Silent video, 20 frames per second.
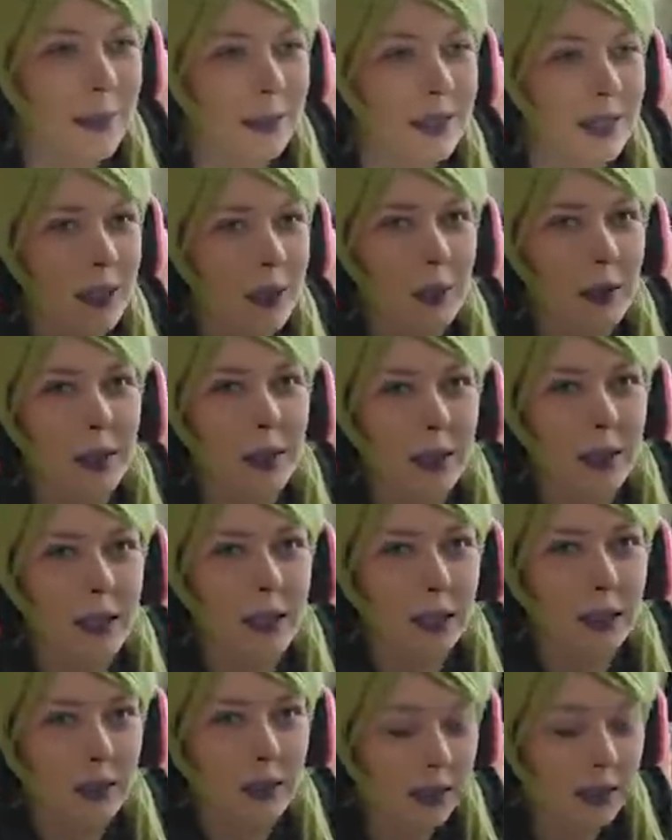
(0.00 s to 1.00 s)
Sorry, dude.
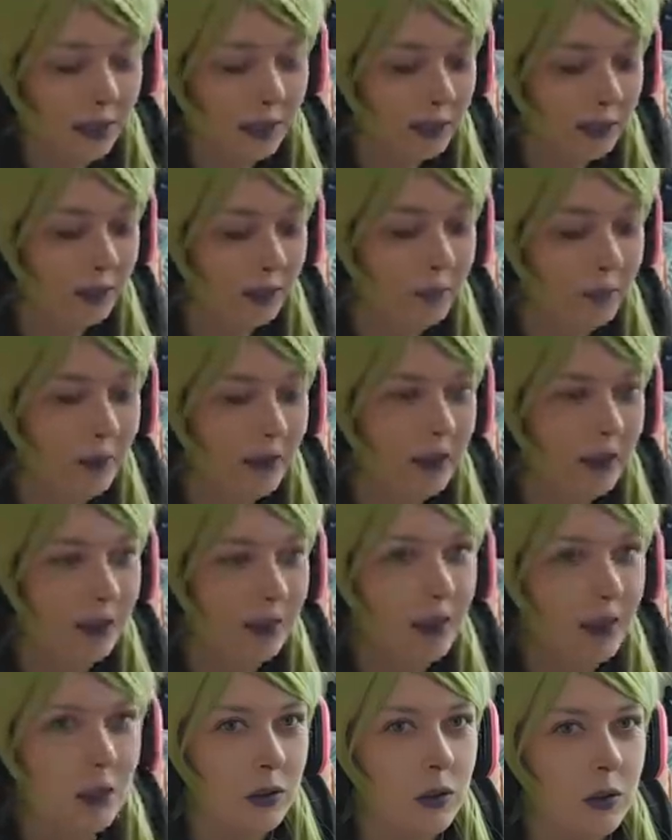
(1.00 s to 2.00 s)
I didn't mean
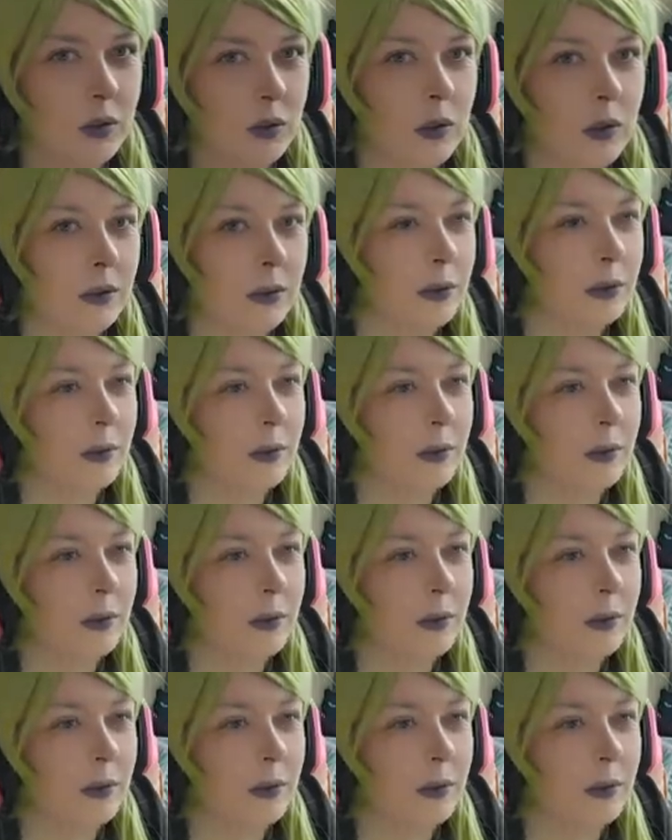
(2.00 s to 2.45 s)
to.